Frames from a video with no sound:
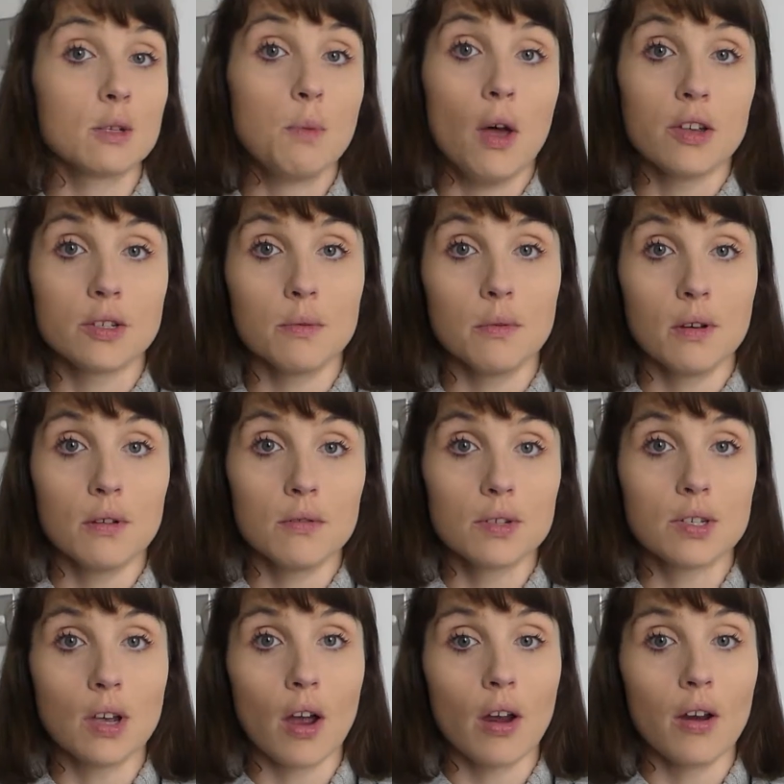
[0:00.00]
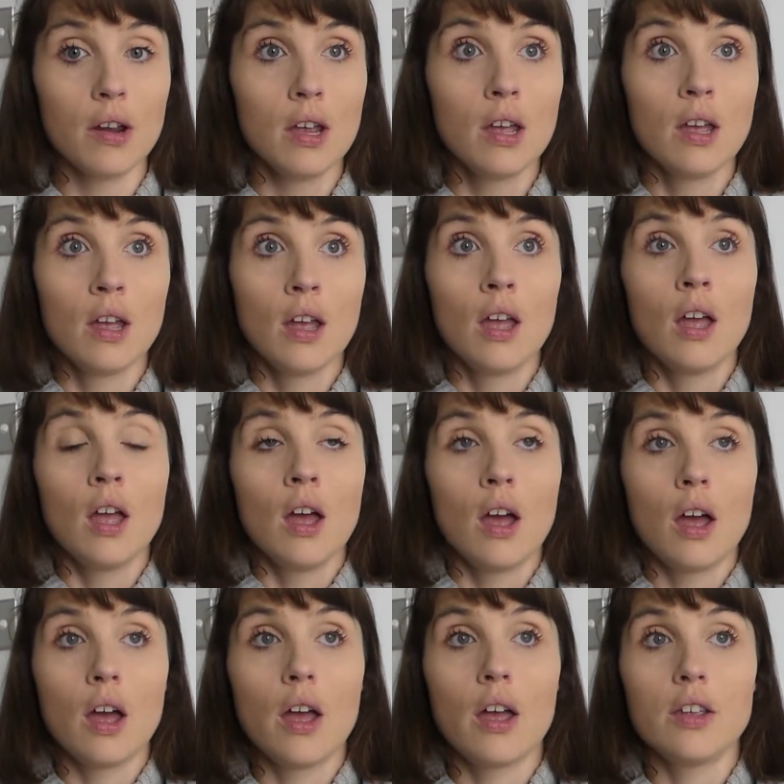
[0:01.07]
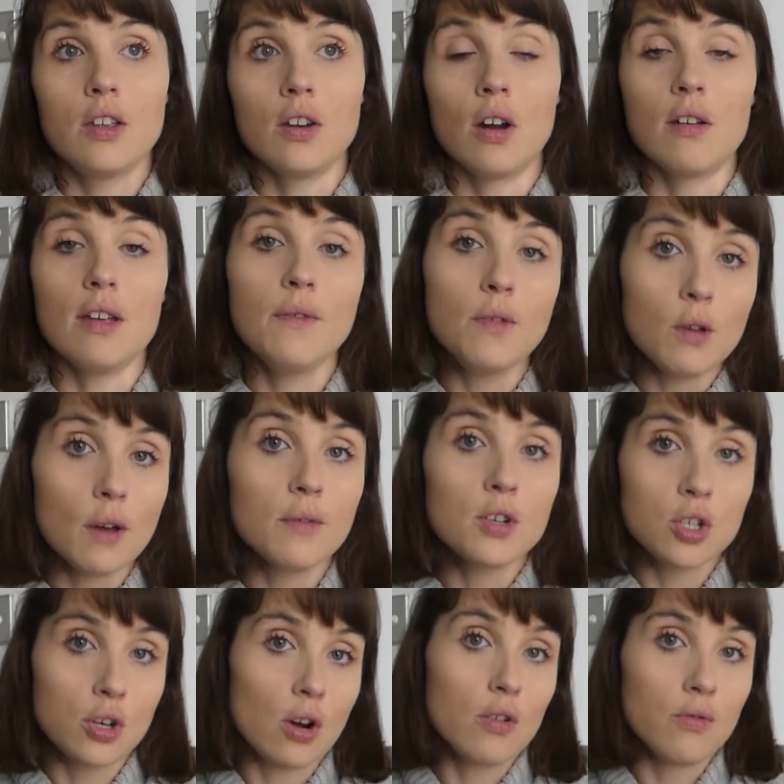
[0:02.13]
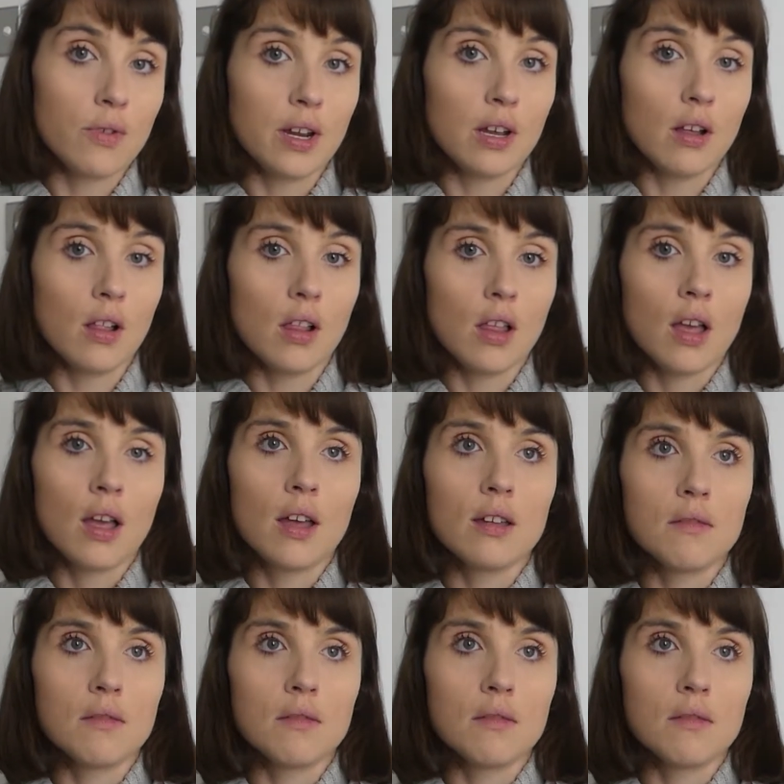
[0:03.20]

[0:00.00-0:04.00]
possible. So, you know, if you have a show reel,